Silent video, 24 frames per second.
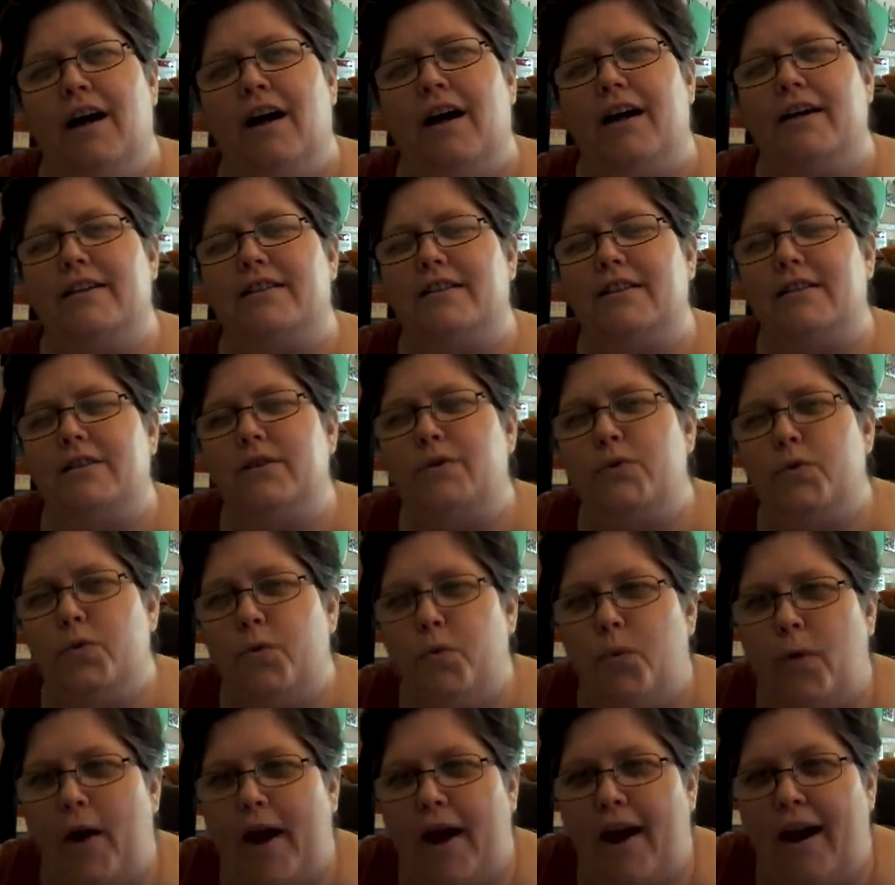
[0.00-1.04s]

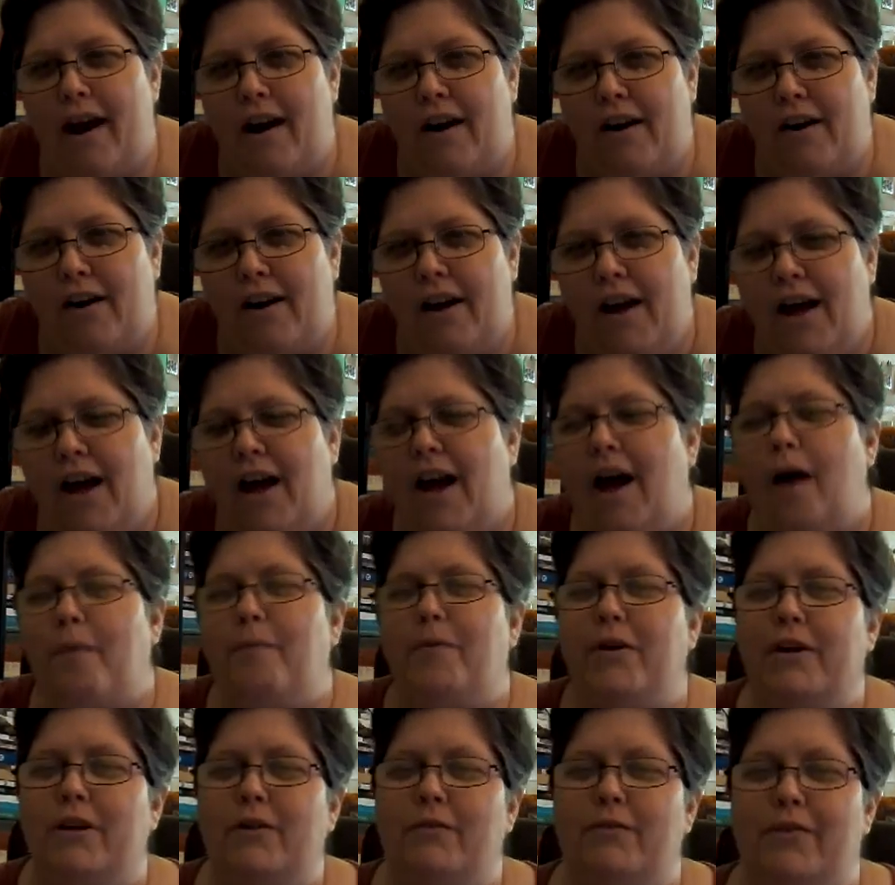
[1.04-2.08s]
I'm
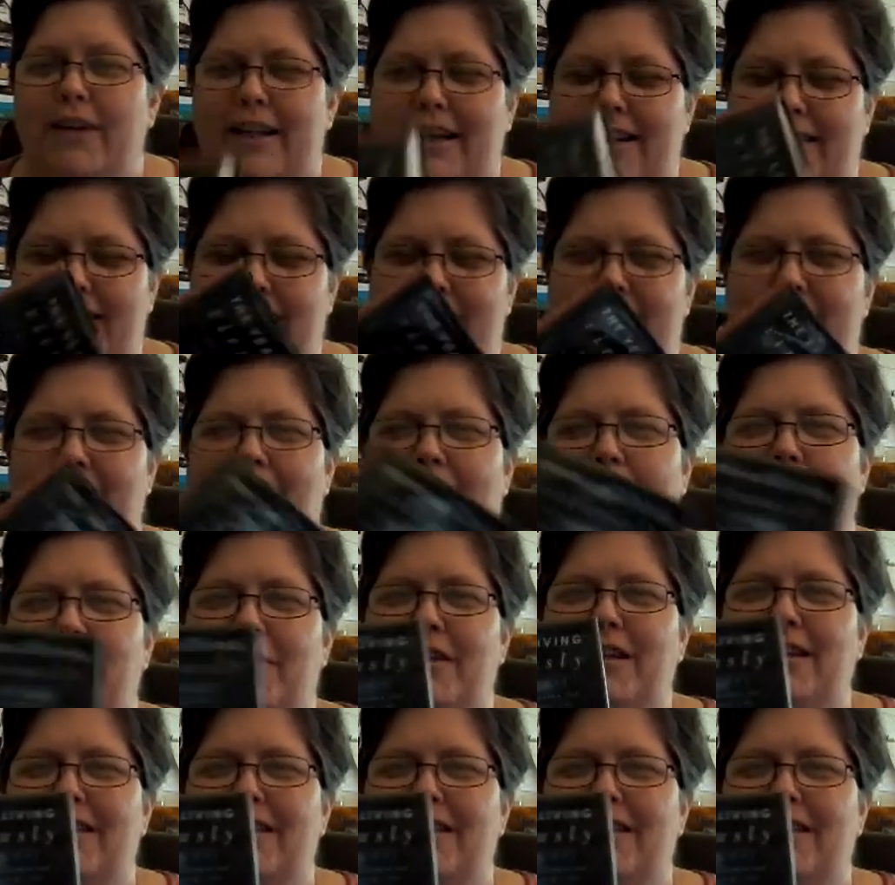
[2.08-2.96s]
going to read it this time.